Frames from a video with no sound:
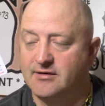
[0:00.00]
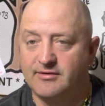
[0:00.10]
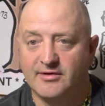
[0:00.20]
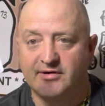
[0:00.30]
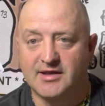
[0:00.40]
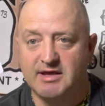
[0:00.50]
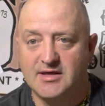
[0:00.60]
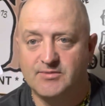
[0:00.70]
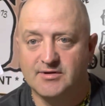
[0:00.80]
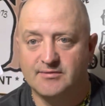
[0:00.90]
They're going to
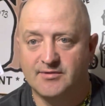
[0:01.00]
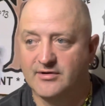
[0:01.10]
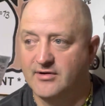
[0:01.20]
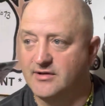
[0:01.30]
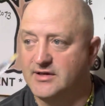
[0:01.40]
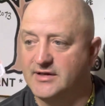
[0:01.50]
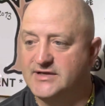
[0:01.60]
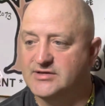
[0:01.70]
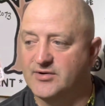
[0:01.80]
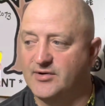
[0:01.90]
keep it. They're going to at
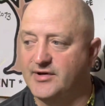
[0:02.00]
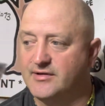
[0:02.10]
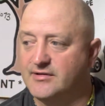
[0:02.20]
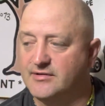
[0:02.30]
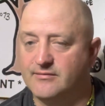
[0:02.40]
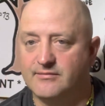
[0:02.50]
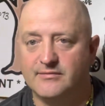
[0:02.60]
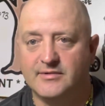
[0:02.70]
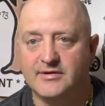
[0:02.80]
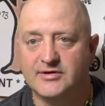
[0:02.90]
least throw it in the
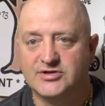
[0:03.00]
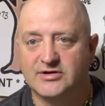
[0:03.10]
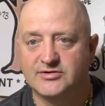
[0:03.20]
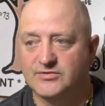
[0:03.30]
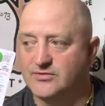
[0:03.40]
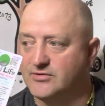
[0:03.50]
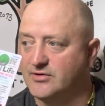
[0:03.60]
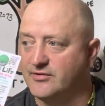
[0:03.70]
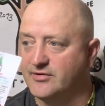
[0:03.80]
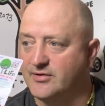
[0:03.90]
in the junk
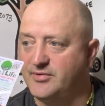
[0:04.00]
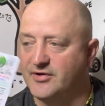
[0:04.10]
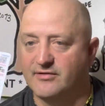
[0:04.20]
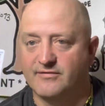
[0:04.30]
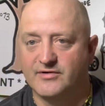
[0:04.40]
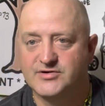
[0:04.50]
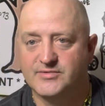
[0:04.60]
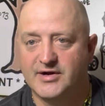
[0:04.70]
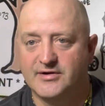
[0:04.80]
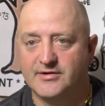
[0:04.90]
drawer or they're going to put it on the
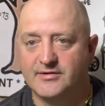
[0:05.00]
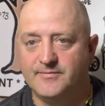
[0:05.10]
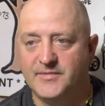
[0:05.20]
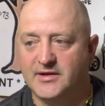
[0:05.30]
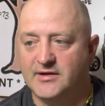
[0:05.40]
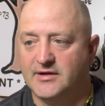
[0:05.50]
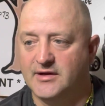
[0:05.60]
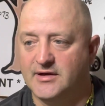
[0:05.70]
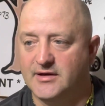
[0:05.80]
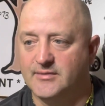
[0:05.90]
refrigerator.
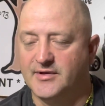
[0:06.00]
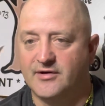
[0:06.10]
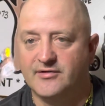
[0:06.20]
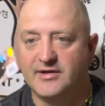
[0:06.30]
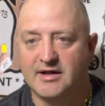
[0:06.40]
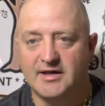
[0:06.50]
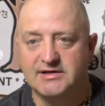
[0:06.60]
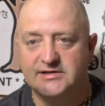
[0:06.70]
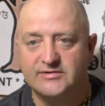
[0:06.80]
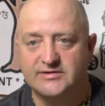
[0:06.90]
Um, another thing I like
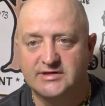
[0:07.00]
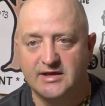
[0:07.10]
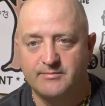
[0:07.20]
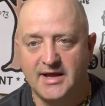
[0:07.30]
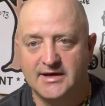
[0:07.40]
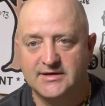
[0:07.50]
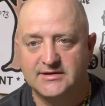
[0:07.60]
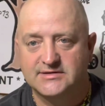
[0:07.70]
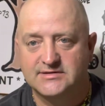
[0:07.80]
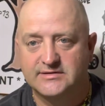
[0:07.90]
to do is get
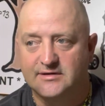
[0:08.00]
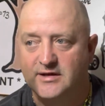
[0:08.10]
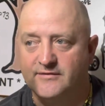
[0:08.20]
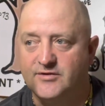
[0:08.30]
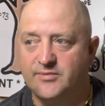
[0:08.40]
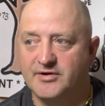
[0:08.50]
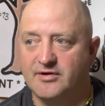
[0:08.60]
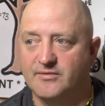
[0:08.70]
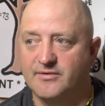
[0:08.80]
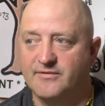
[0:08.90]
magnets if you put it on
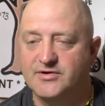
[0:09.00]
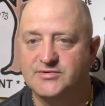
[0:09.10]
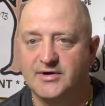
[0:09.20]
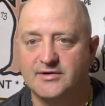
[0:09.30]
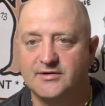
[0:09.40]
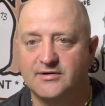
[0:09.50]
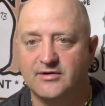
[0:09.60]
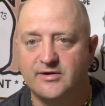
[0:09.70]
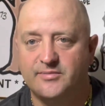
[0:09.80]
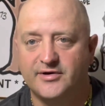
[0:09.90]
the refrigerator or
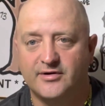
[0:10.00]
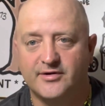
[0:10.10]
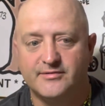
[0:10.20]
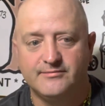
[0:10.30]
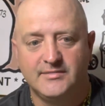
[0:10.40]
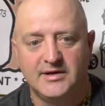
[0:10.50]
you put it on